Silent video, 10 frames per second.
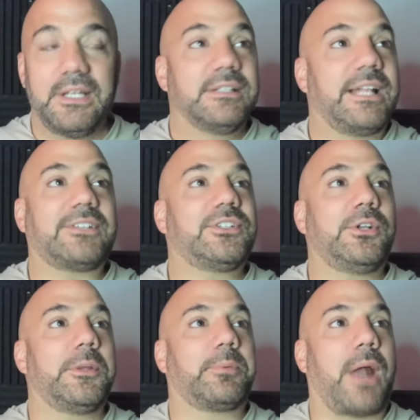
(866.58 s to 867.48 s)
That's the
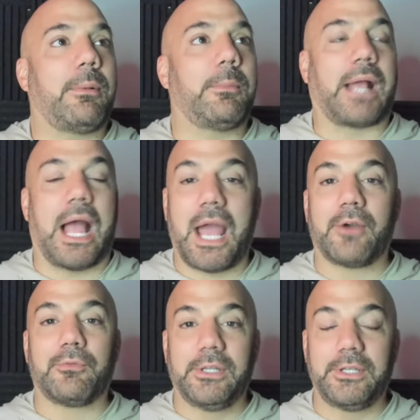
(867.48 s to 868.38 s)
only problem. Like, I got
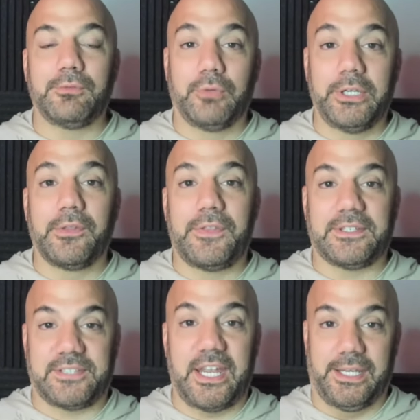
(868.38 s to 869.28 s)
to really reel
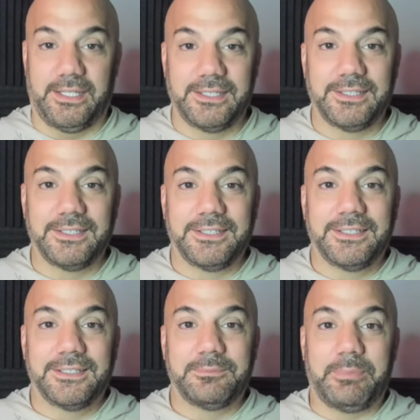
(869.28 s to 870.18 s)
this in
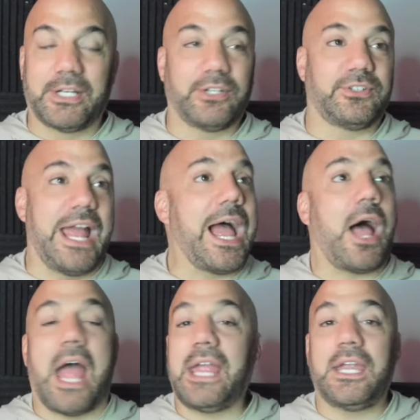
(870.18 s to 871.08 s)
because
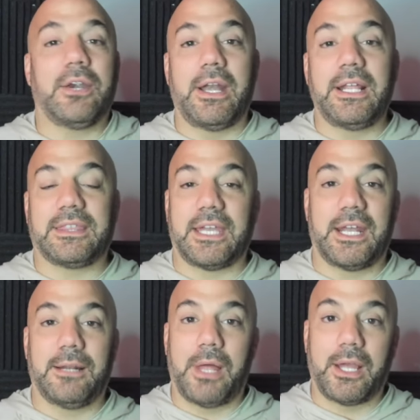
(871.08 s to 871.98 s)
now I hear anything
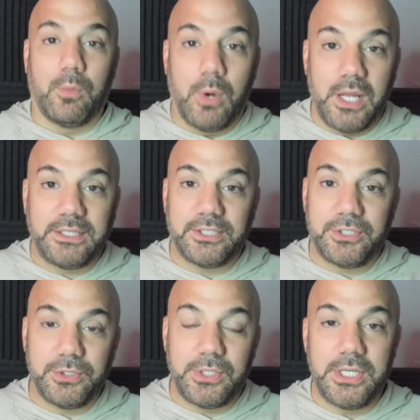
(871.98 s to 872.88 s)
and I'm like, what
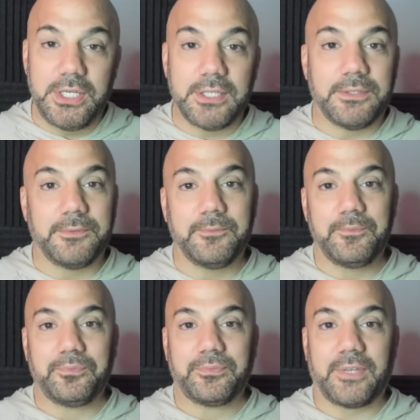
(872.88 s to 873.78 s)
did you hear?
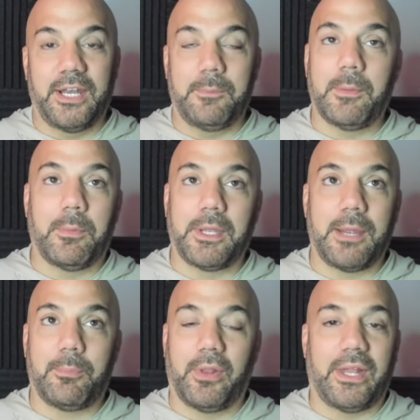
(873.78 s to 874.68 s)
And then people are like,
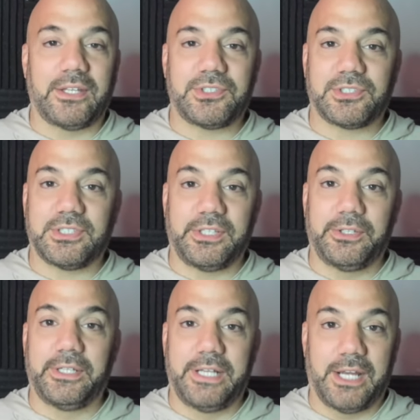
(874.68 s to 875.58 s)
yeah, Paul, that's just
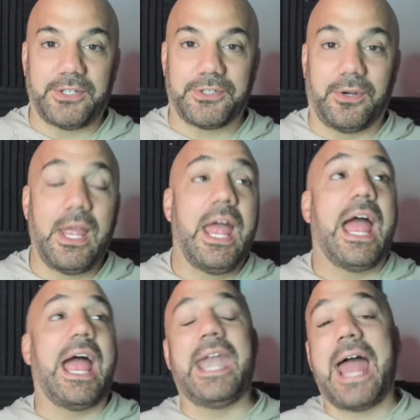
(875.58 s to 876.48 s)
clearly not true.
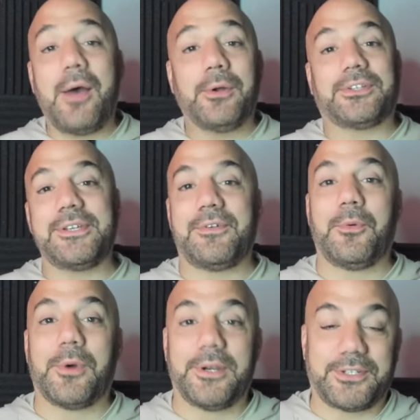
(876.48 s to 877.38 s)
And now it's even
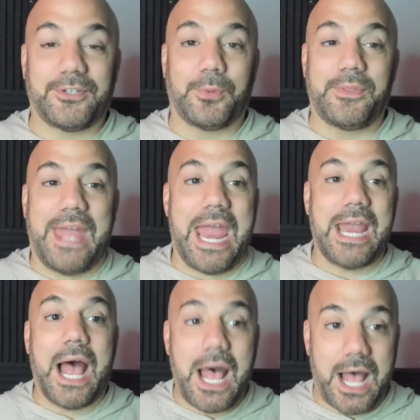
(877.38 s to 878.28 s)
worse because with
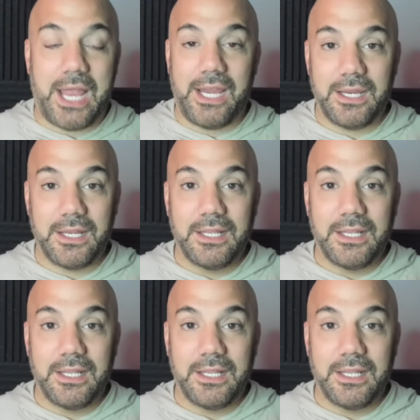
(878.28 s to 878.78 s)
AI